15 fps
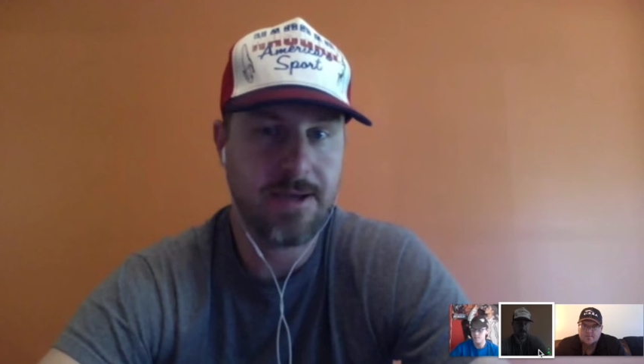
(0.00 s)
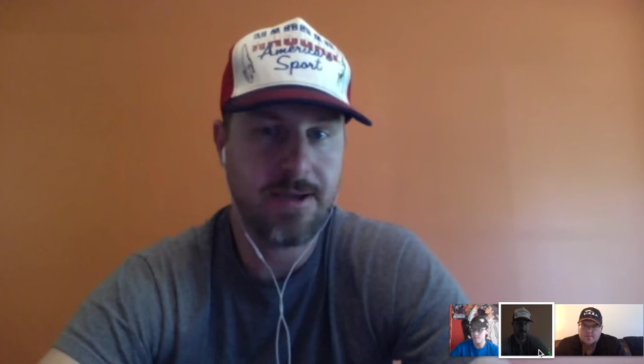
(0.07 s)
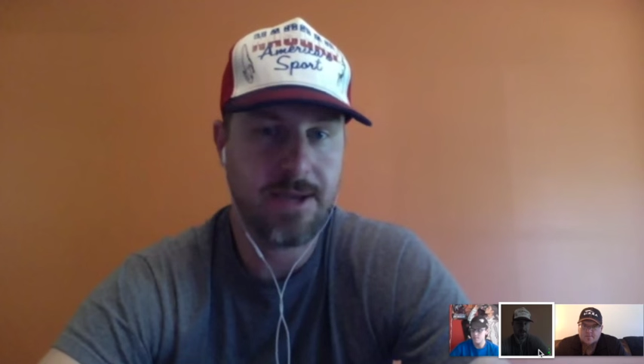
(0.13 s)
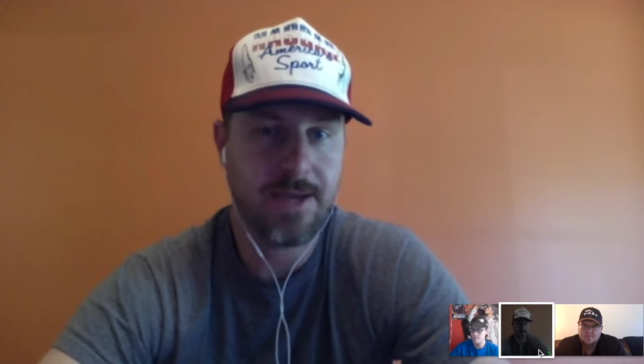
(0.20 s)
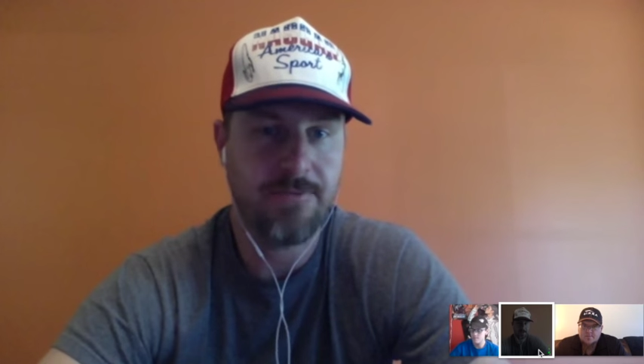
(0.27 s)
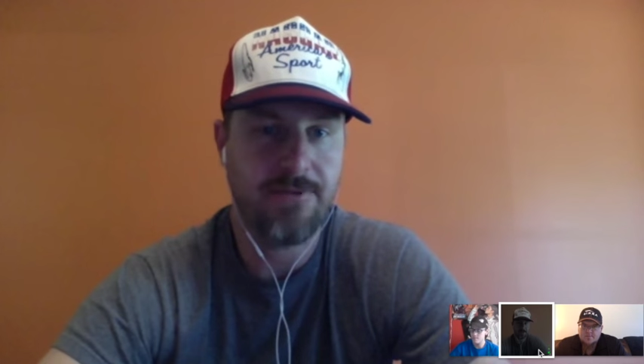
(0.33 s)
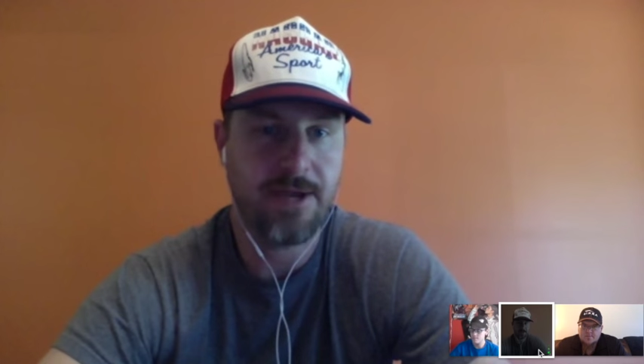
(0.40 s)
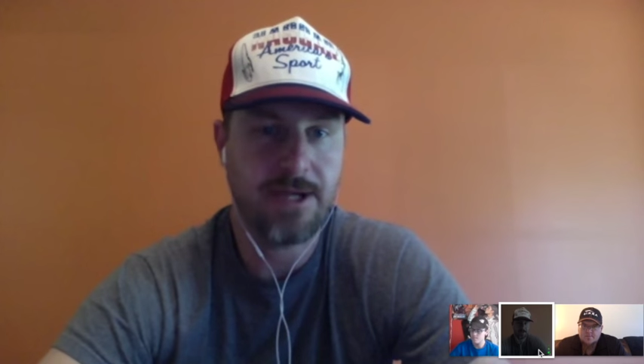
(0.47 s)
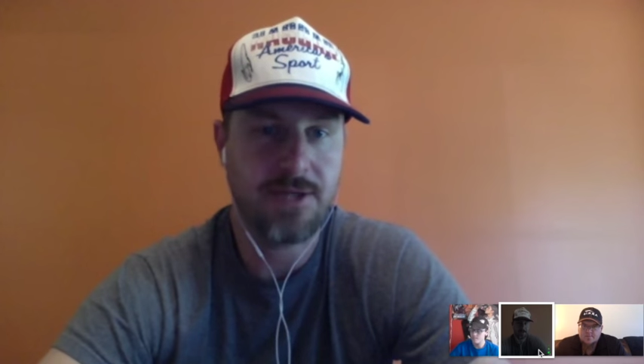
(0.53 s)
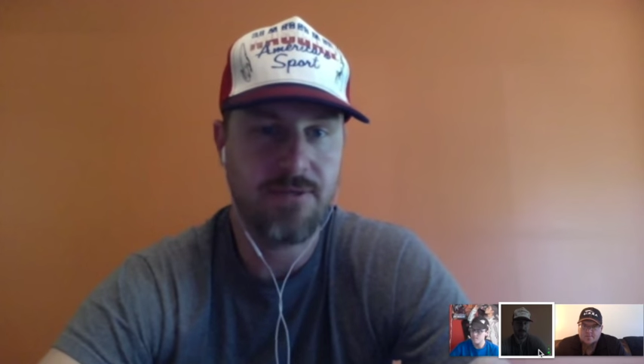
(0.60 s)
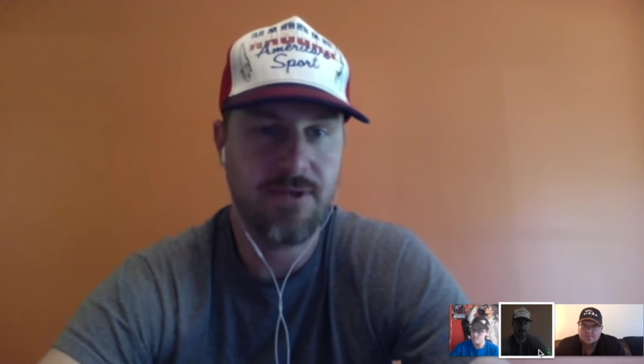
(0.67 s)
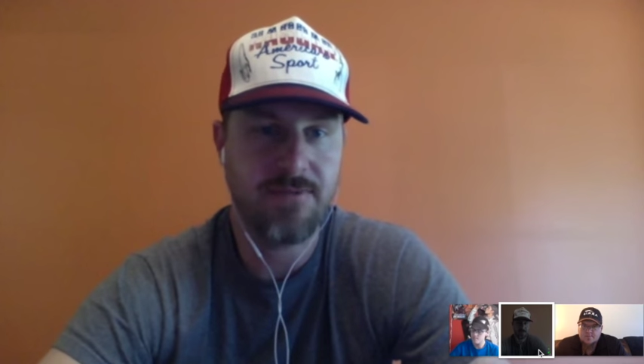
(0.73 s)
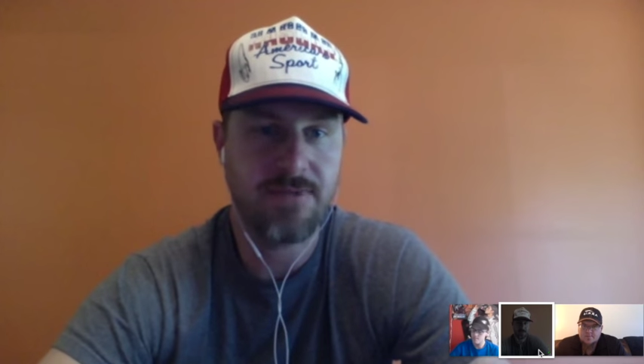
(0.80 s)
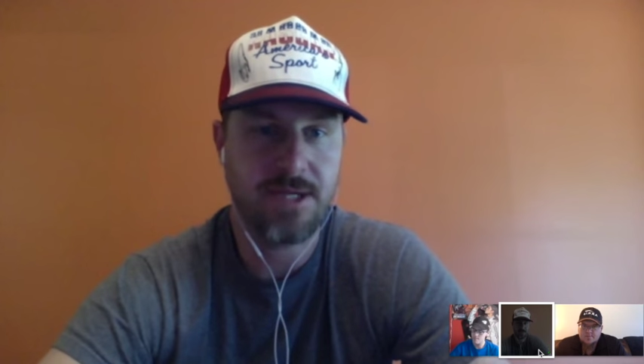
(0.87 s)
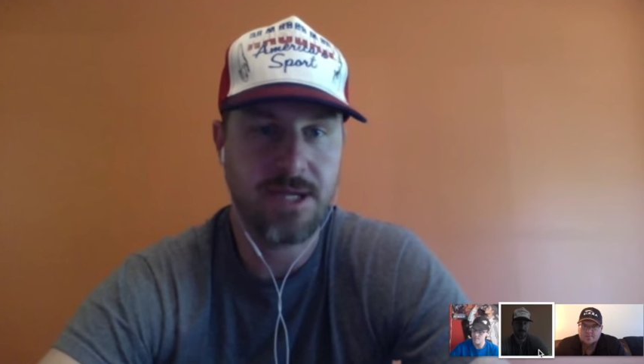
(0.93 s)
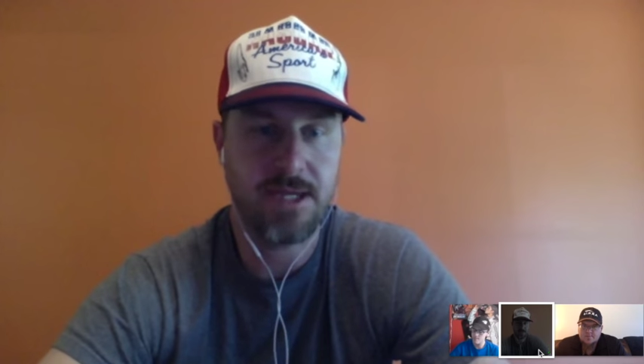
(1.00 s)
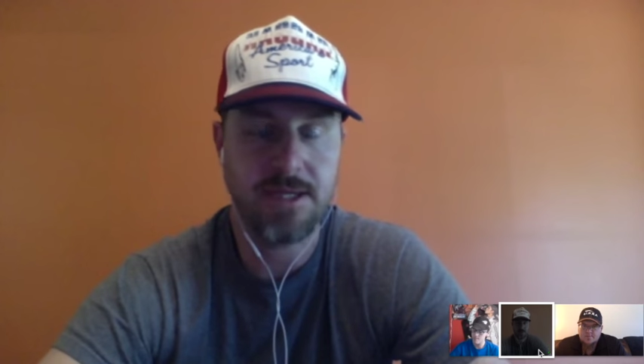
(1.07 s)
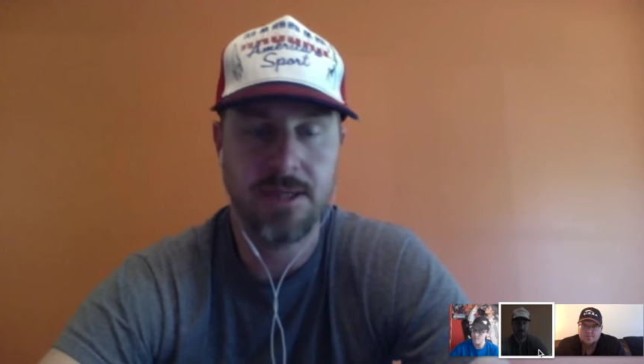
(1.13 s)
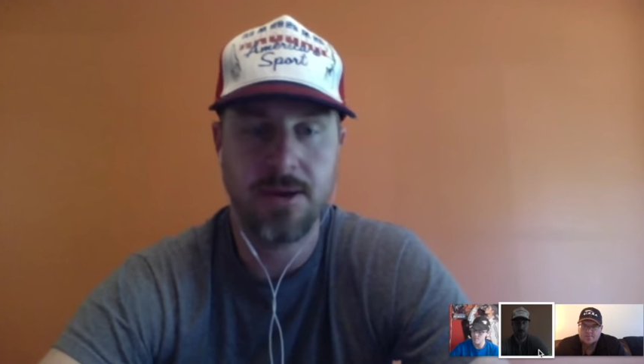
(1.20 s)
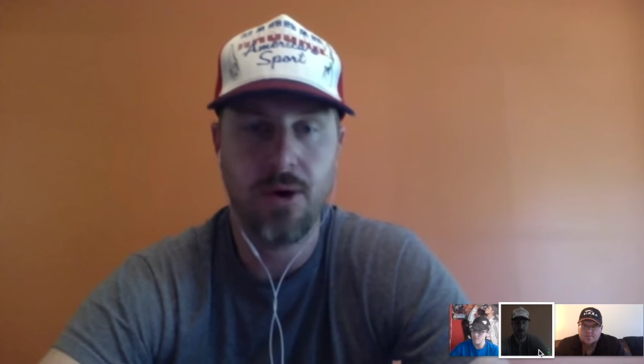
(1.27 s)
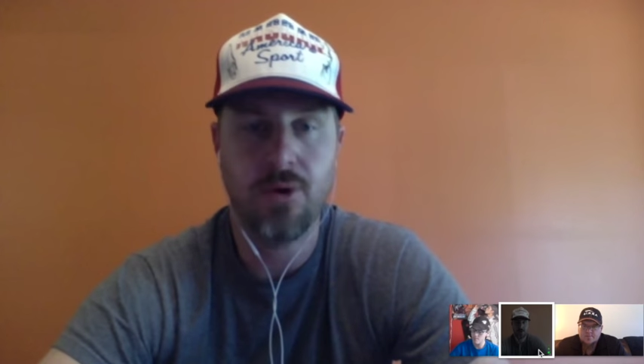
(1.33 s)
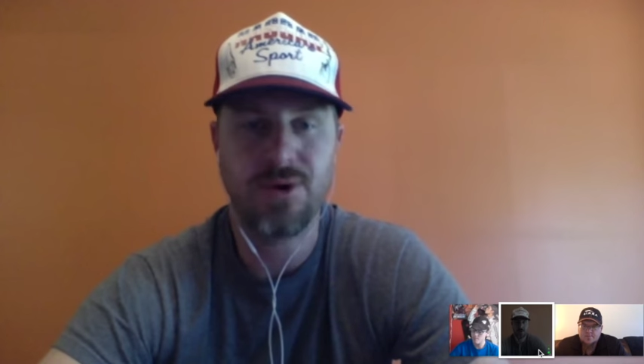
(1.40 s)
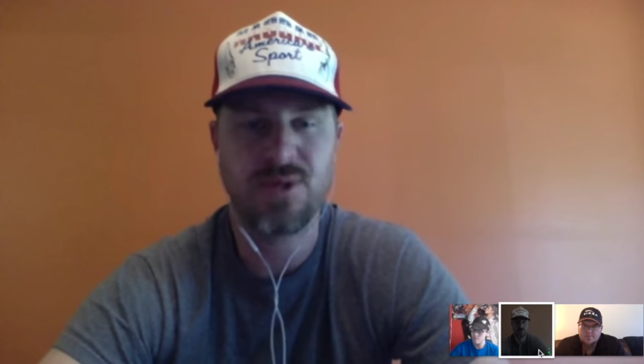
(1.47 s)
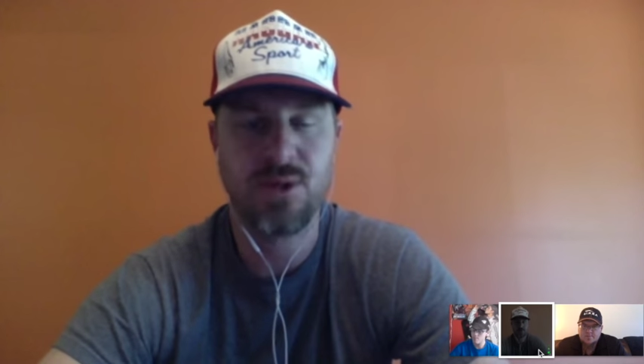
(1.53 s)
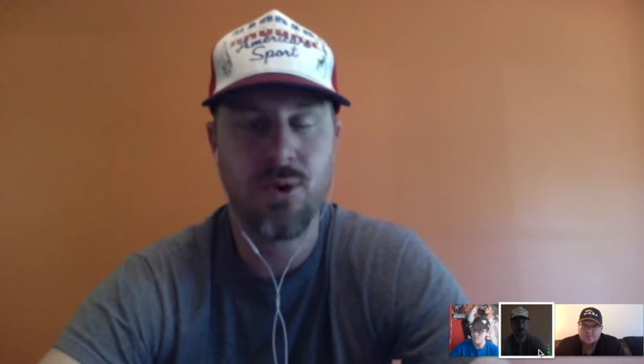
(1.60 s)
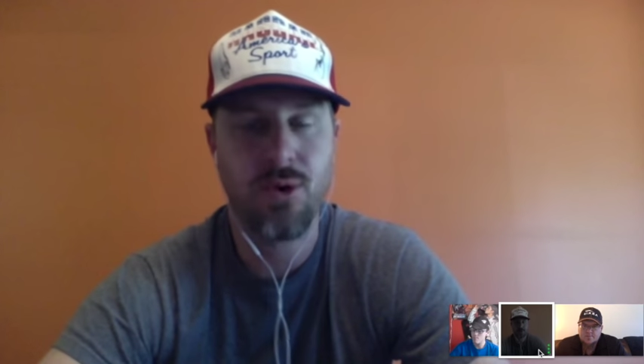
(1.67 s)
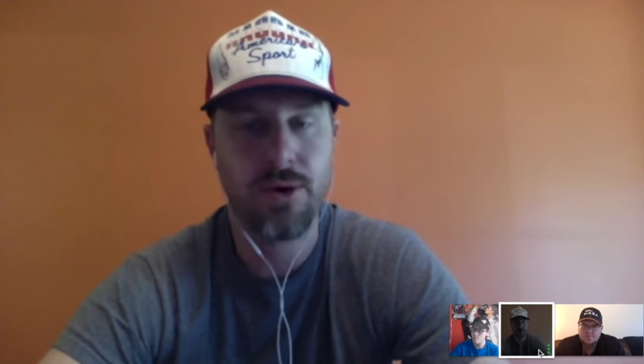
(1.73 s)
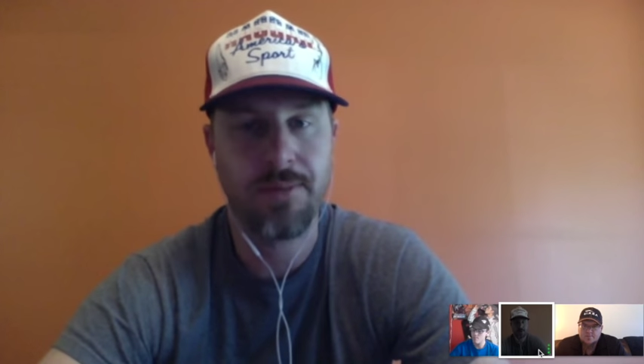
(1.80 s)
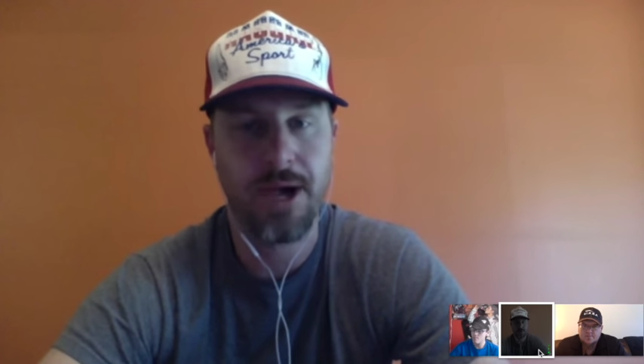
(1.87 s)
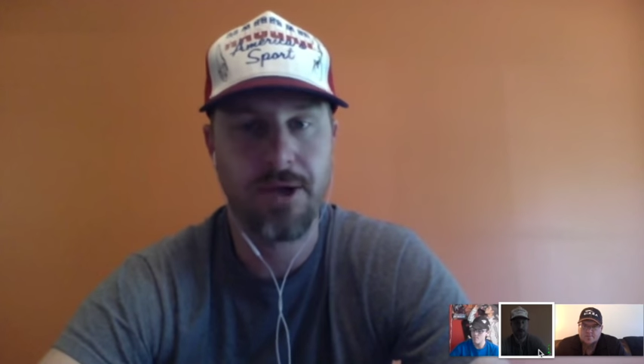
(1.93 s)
He finished 15th, only scoring about